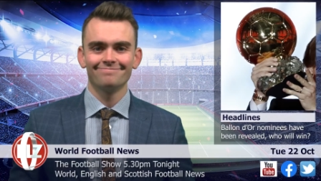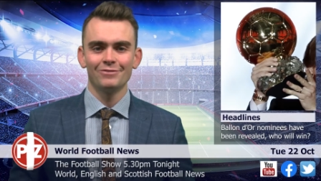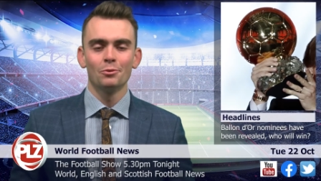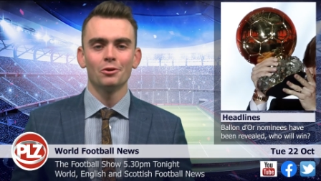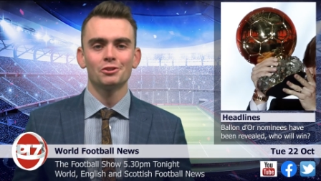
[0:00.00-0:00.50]

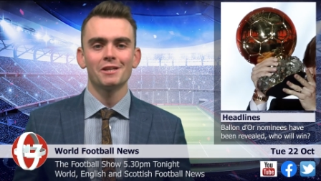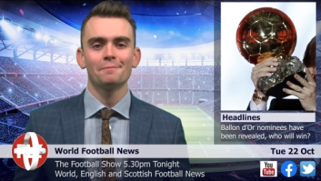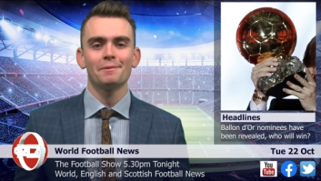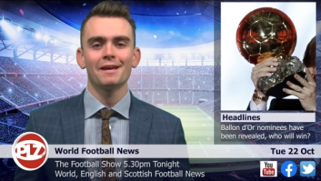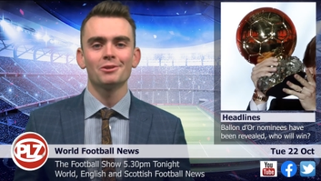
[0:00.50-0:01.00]
You're
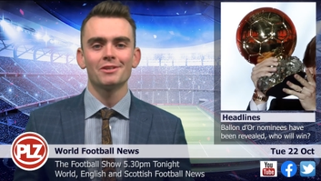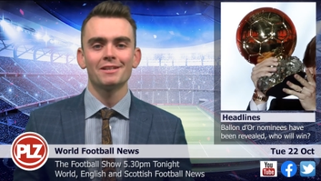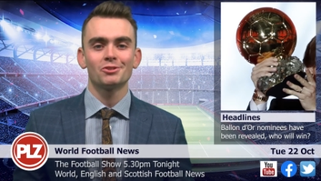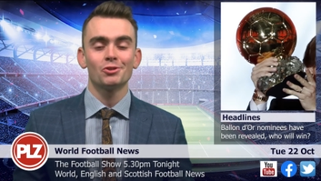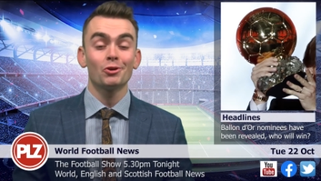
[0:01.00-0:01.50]
watching
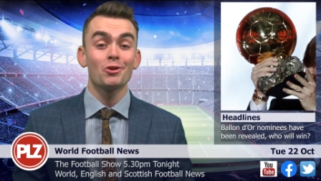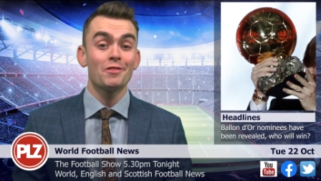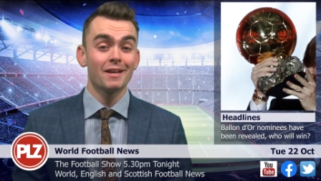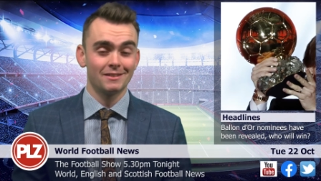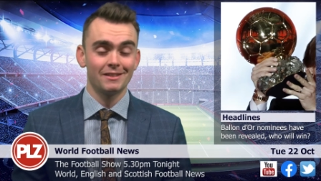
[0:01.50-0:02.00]
PLZ Soccer.
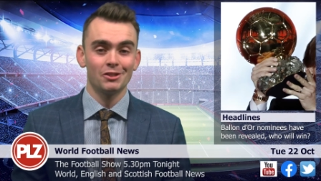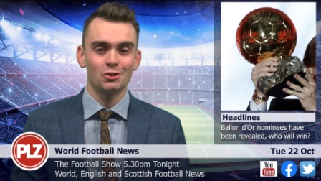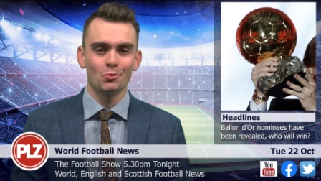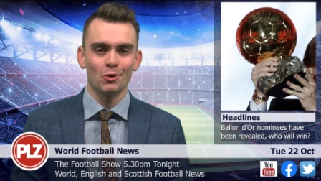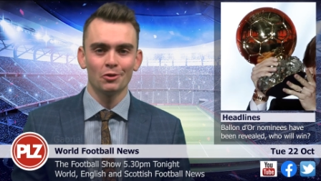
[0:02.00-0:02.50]
This
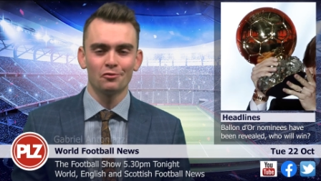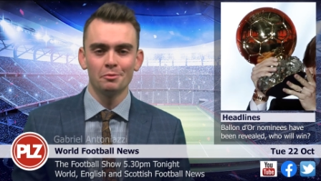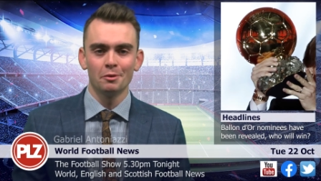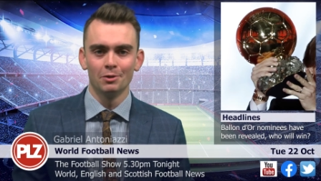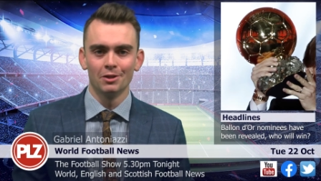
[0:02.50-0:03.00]
is your World
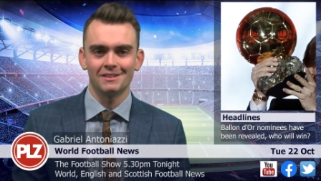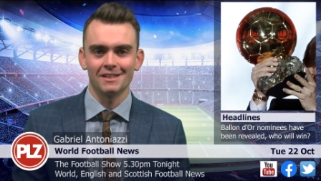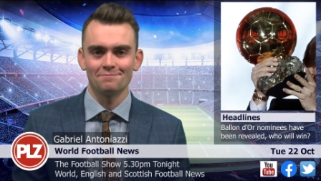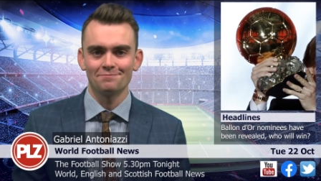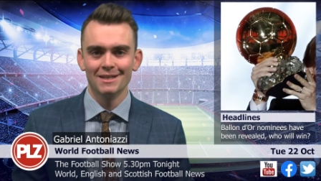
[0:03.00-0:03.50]
Football
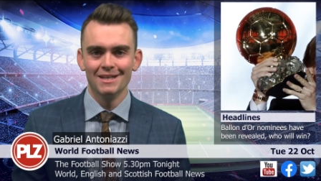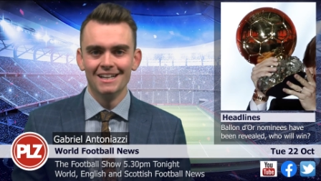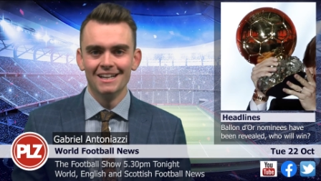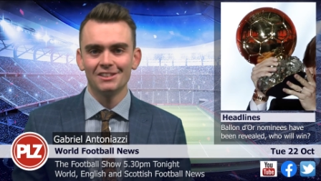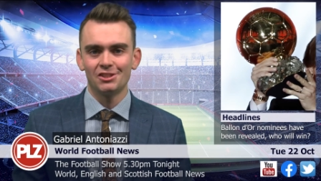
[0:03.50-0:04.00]
Bulletin.
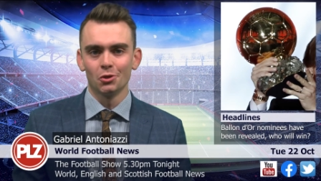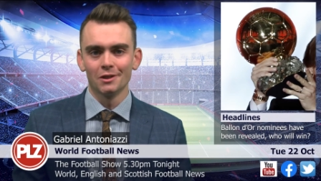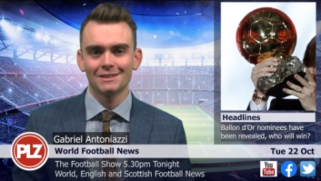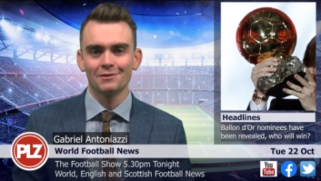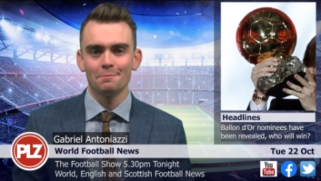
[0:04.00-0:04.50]
The
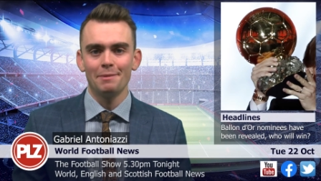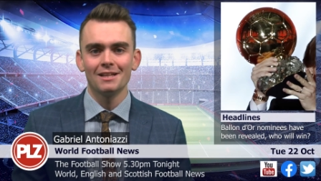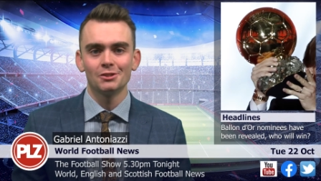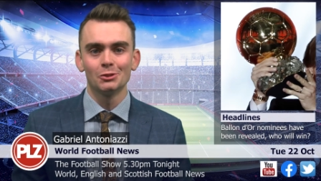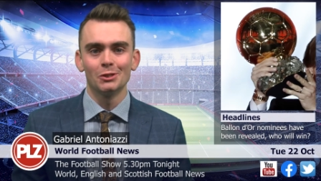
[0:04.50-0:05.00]
shortlist for the
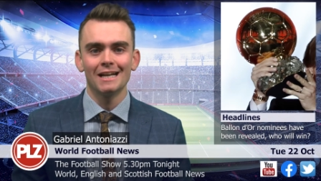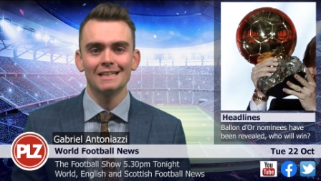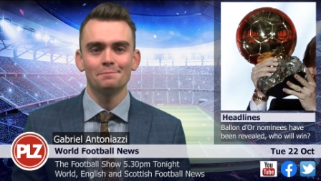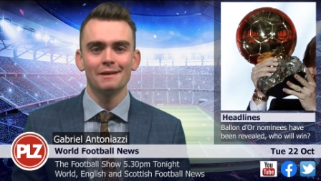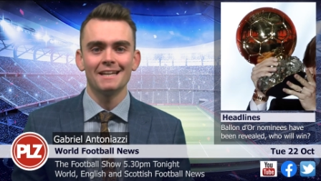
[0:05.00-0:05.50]
Ballon d'Or
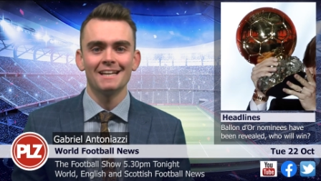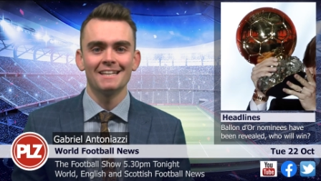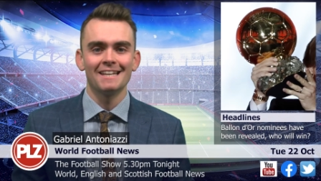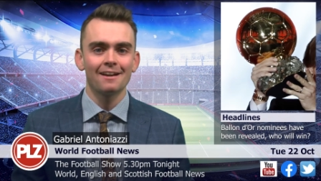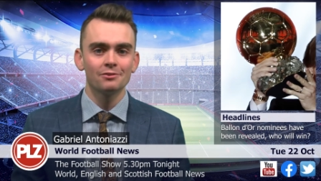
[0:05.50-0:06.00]
has been
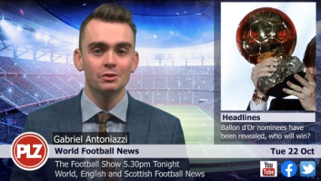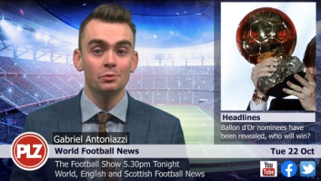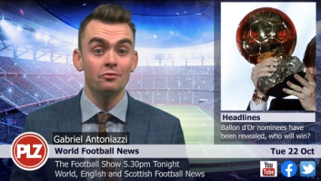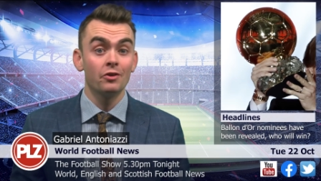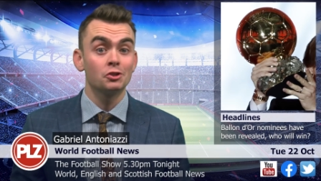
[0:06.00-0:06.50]
announced
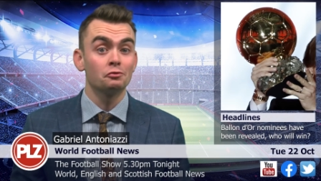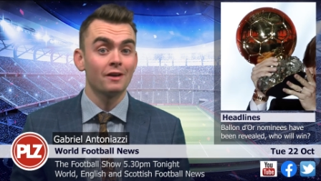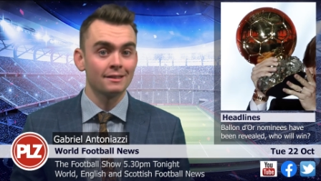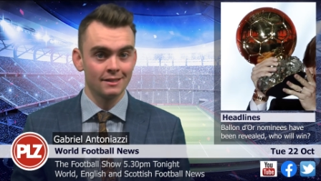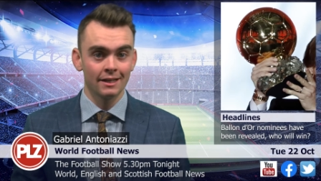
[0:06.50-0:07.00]
with Virgil
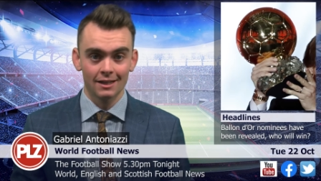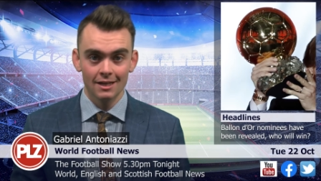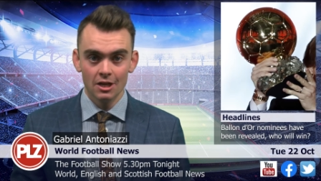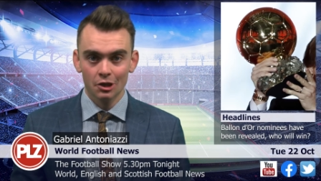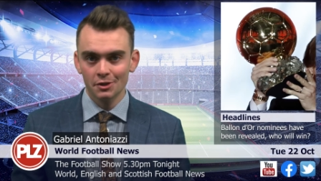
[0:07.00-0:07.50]
van Dijk,
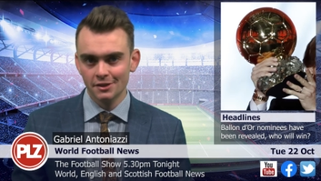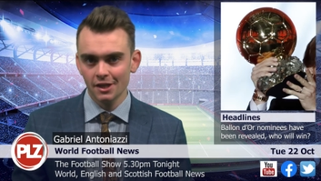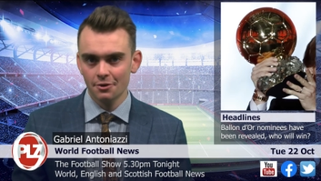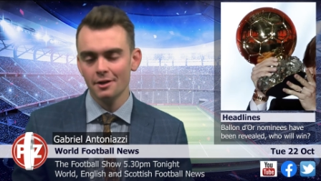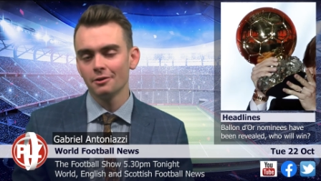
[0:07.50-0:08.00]

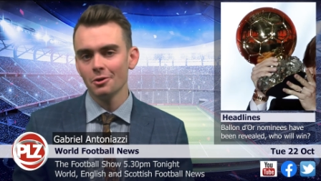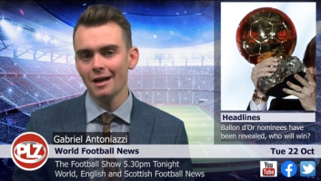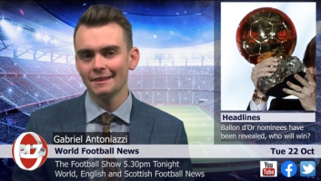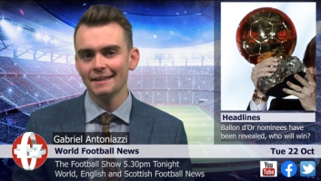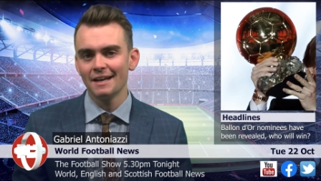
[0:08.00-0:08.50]
Cristiano Ronaldo
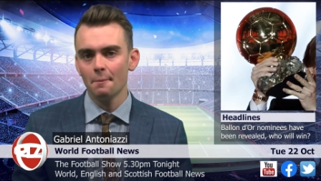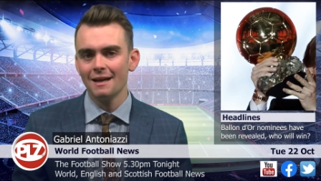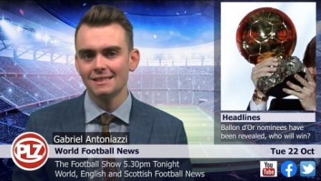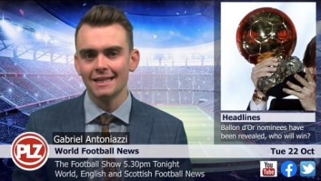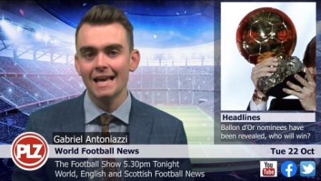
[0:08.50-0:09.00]
and Lionel
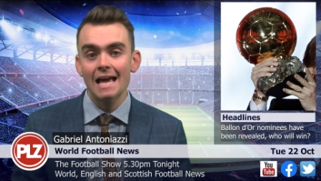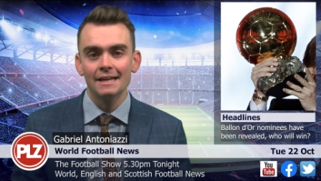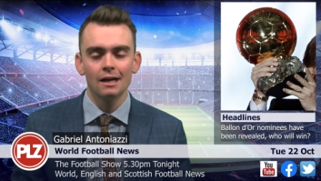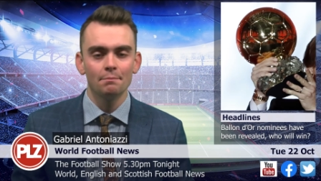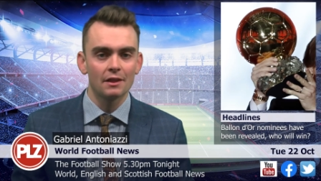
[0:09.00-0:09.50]
Messi
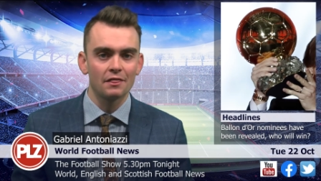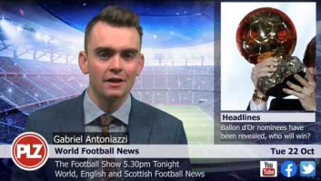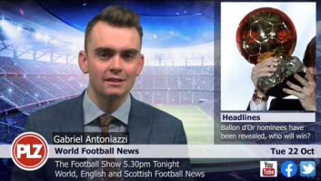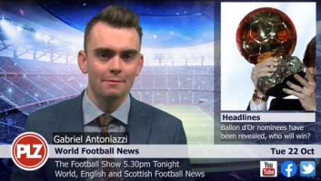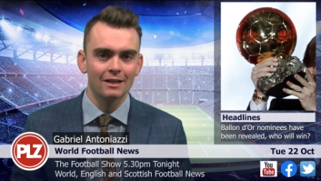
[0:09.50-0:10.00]
heading up the
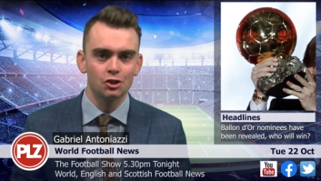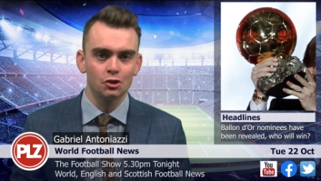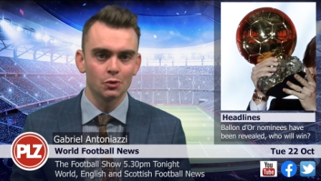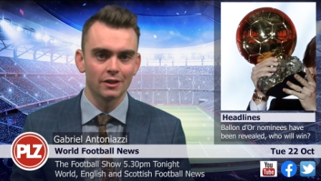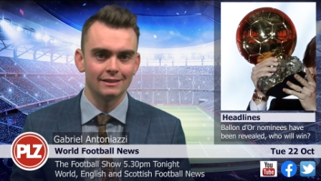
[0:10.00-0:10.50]
30-man
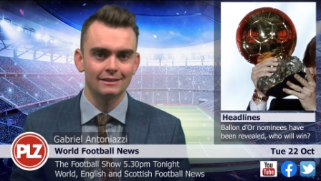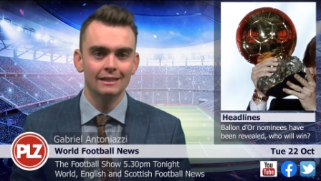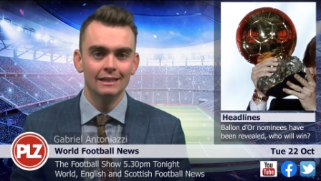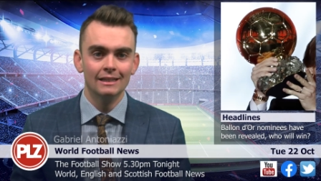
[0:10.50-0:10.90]
shortlist.